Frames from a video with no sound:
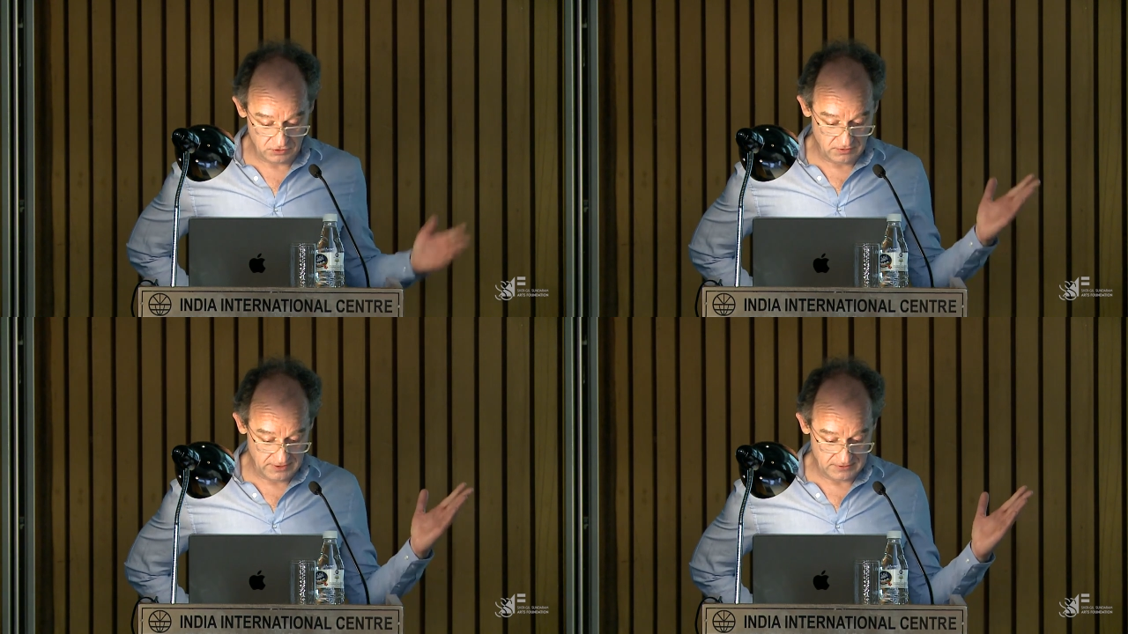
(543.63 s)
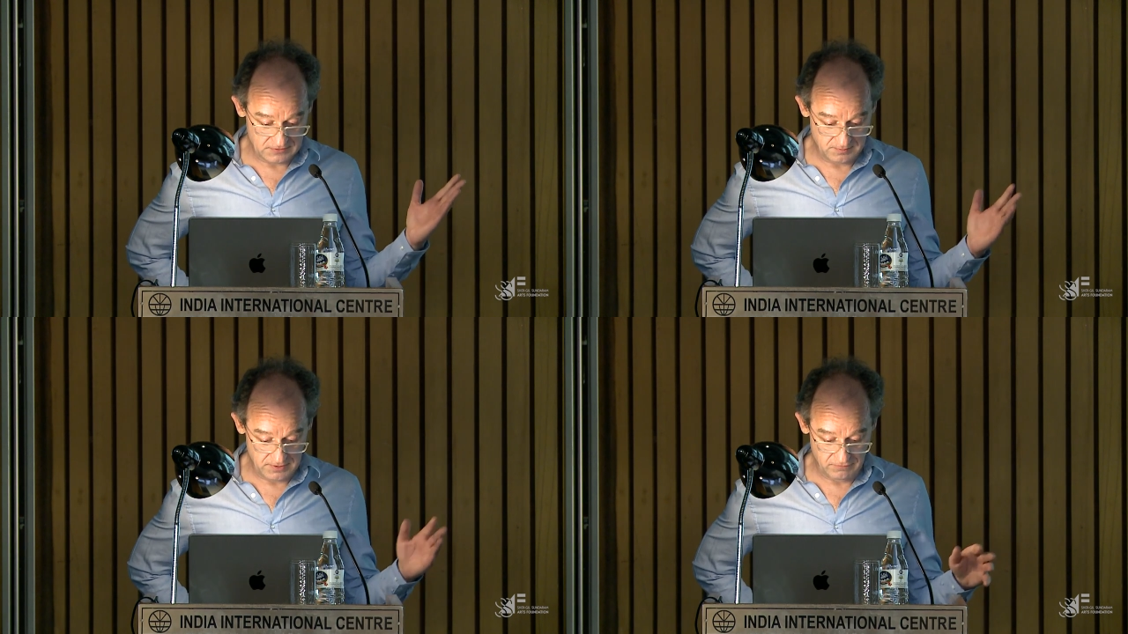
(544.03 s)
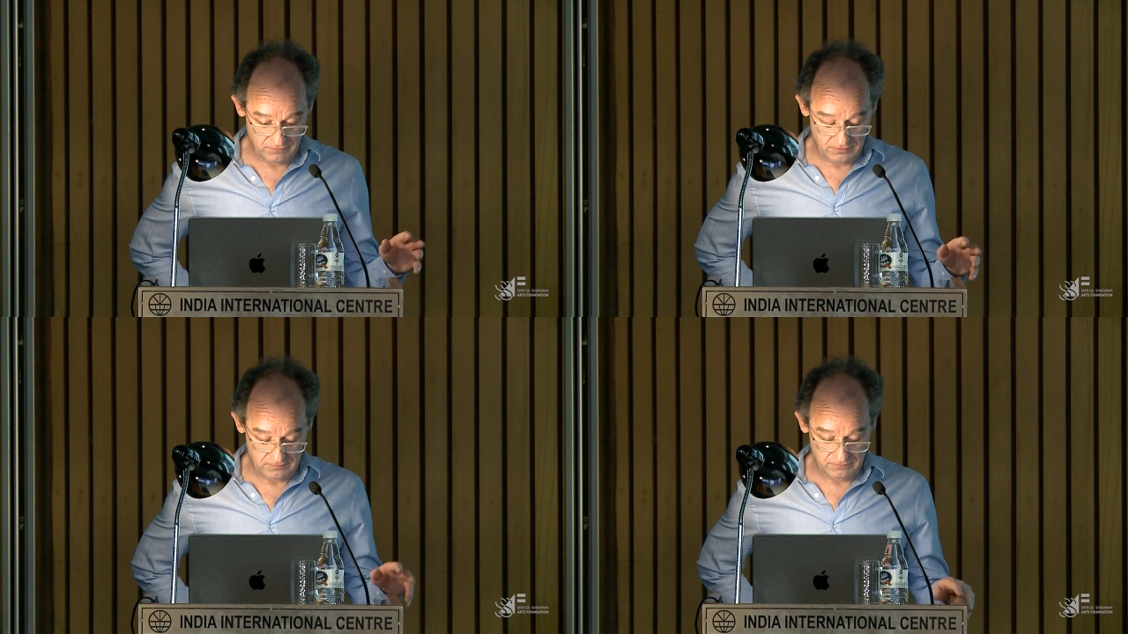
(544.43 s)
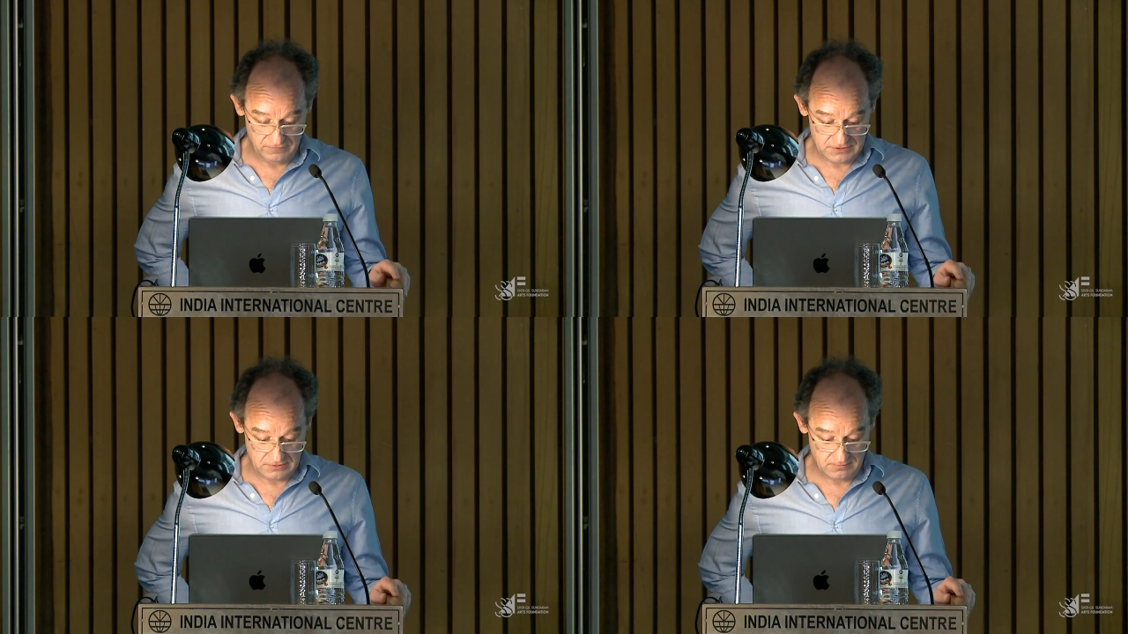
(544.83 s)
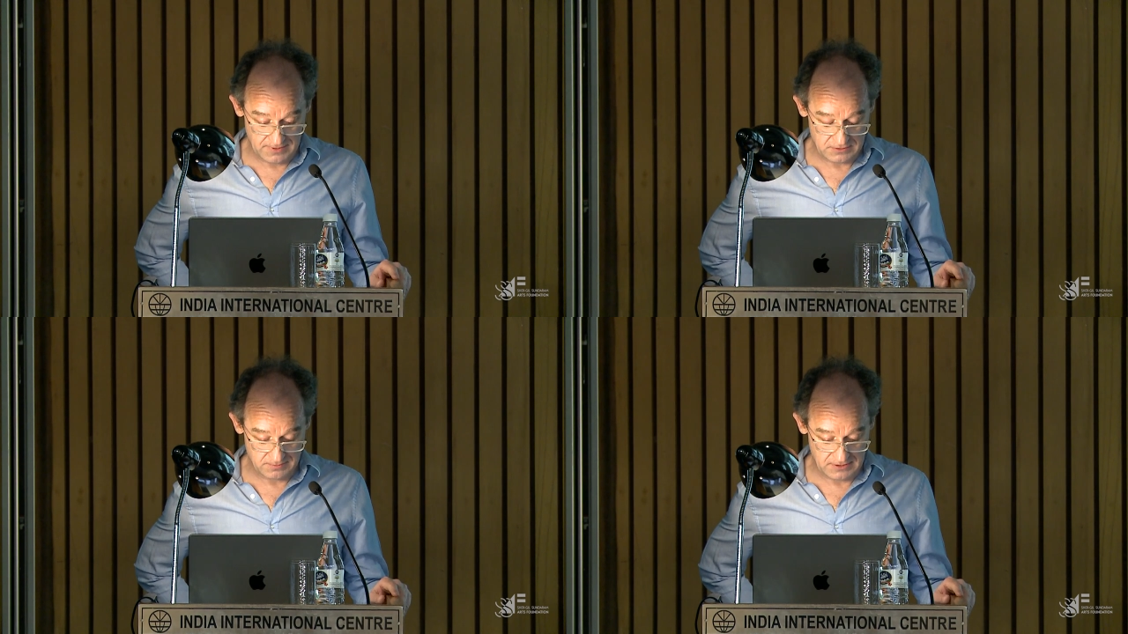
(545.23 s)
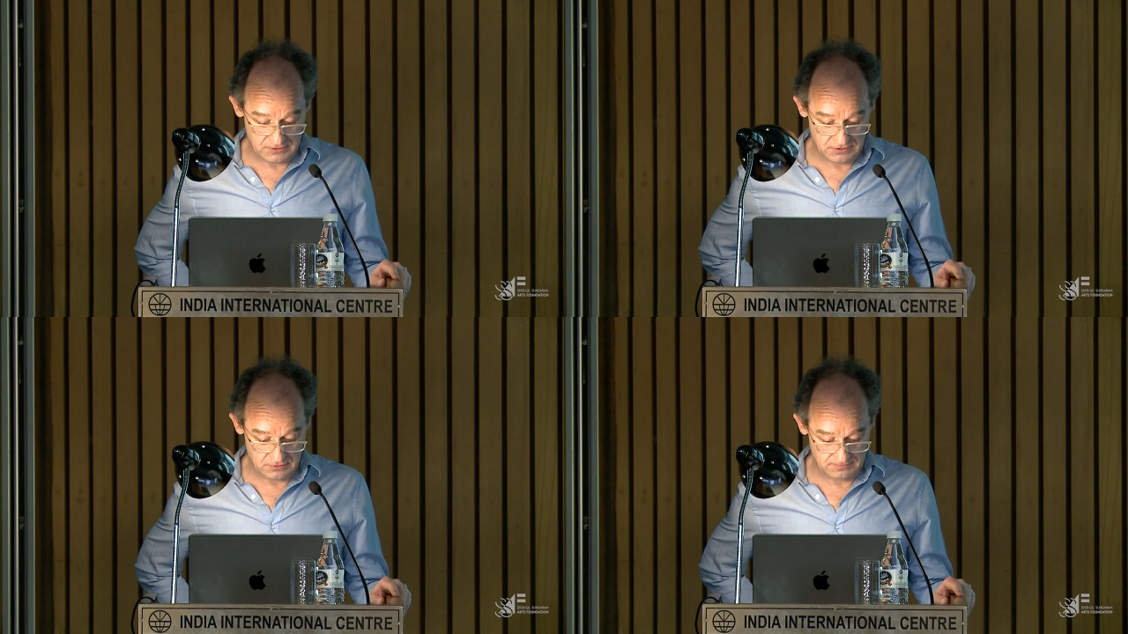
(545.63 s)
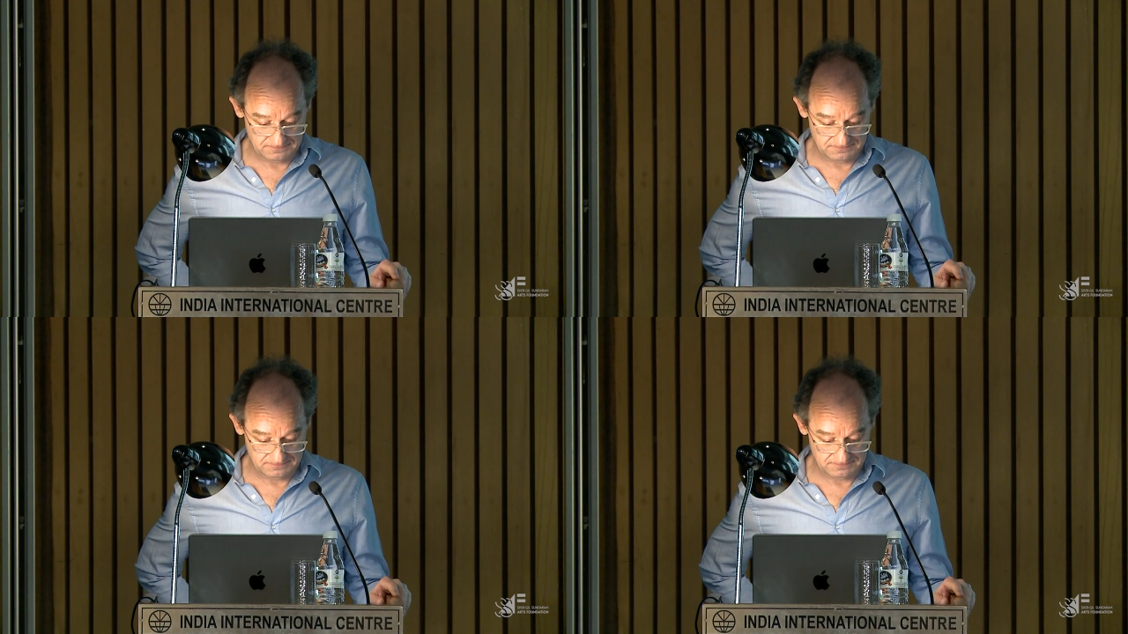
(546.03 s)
sure I can speak for Vidya and Madhavan too.